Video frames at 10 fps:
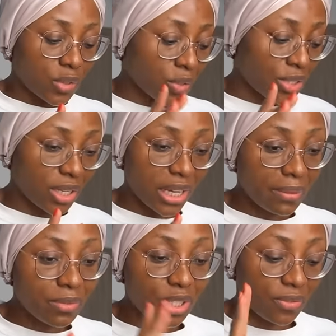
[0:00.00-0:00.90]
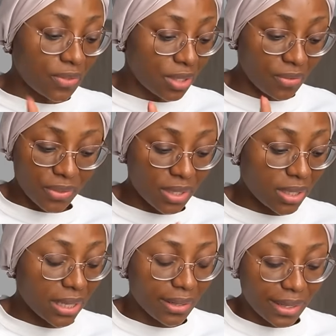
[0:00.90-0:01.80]
So she came, she
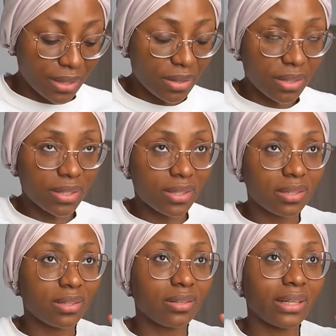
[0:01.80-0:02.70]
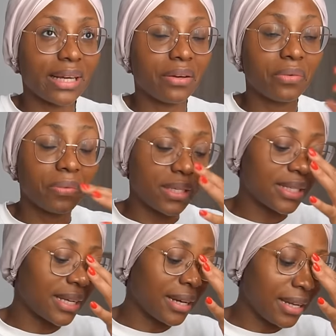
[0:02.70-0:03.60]
visited Lagos like
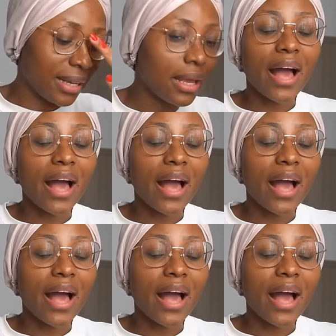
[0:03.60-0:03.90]
recently,